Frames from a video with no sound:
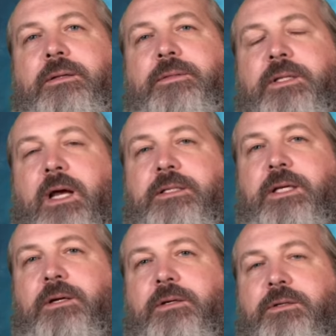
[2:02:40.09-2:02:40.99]
not to
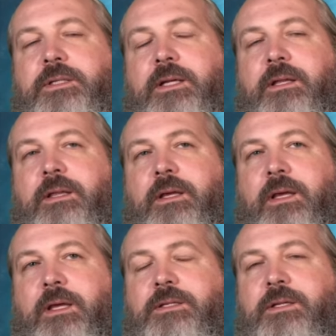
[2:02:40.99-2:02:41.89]
introduce anything
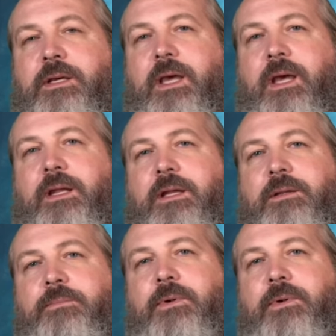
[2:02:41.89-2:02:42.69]
into the canon,